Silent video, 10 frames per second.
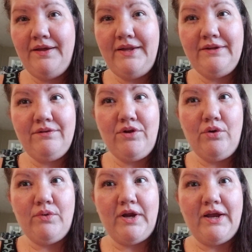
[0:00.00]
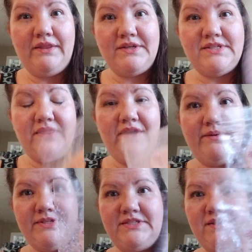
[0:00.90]
don't know where I got this. I think it
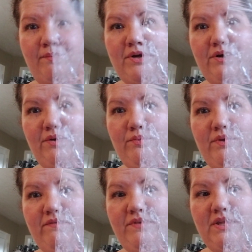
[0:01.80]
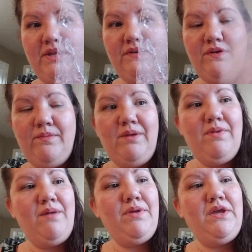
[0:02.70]
was Summer who gifted it to me,
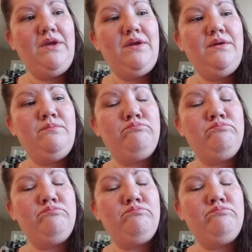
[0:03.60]
maybe.